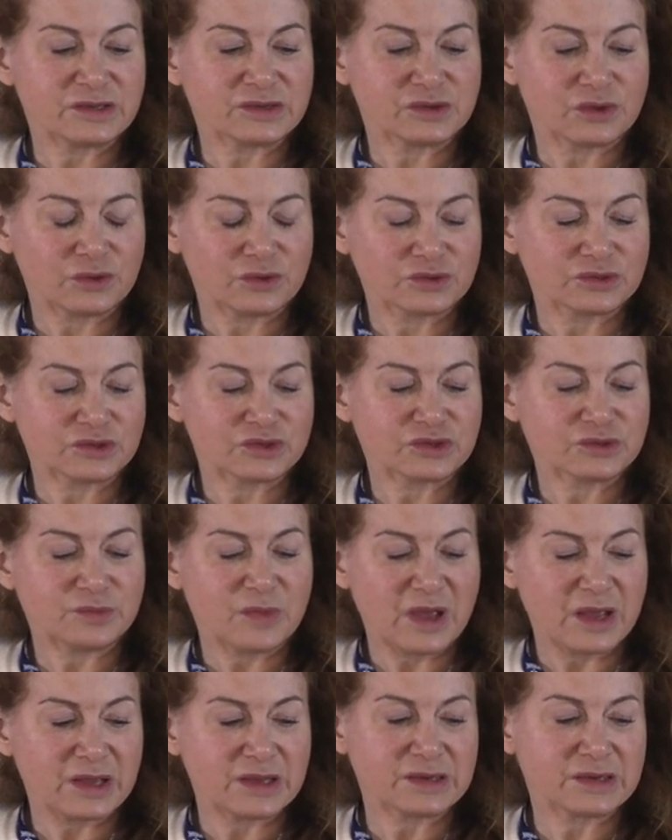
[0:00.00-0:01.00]
soldiers
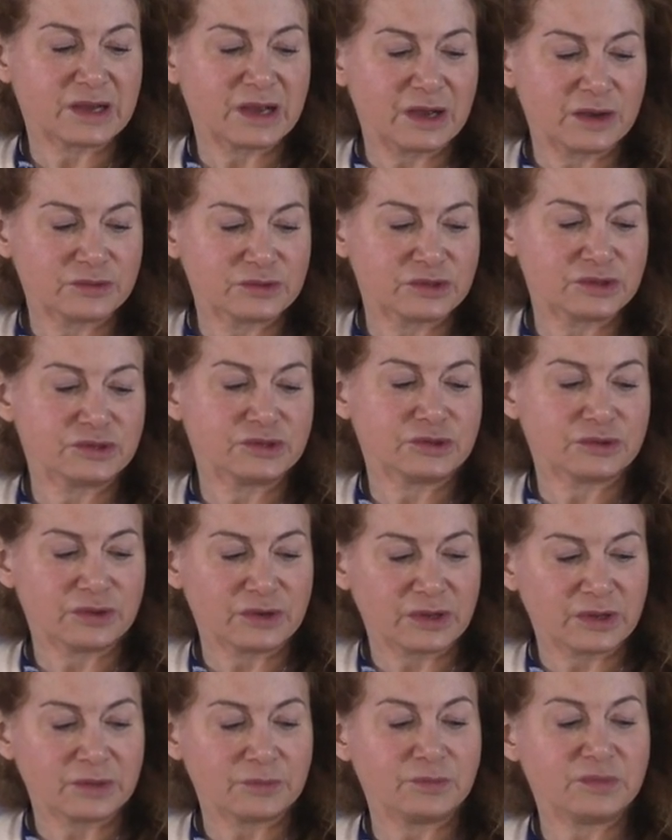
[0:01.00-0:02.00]
may encounter
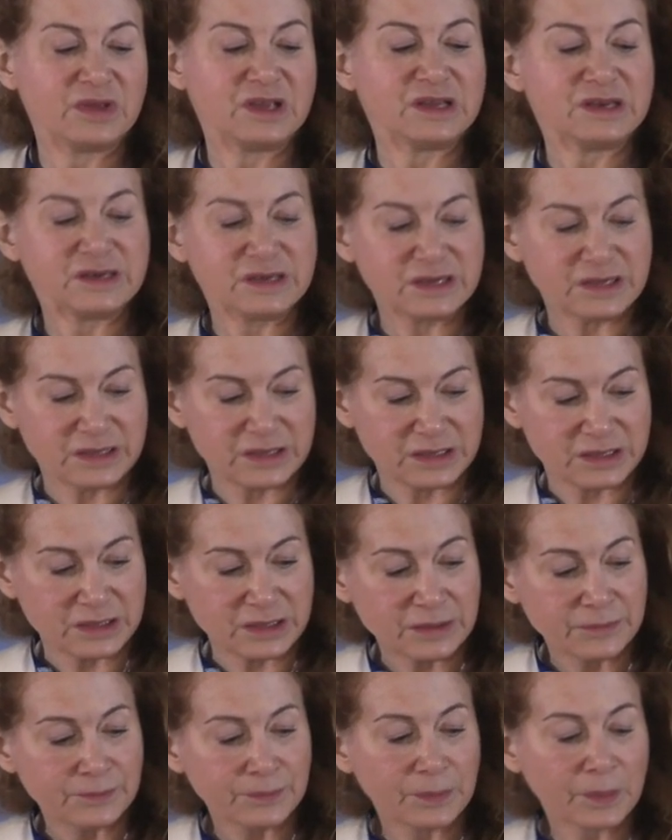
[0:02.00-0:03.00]
during
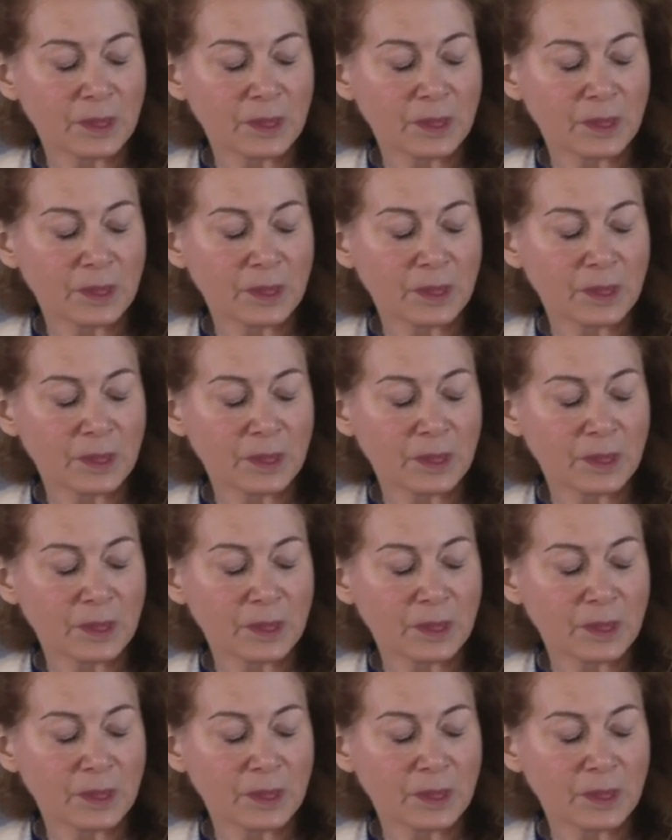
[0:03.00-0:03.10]
PT,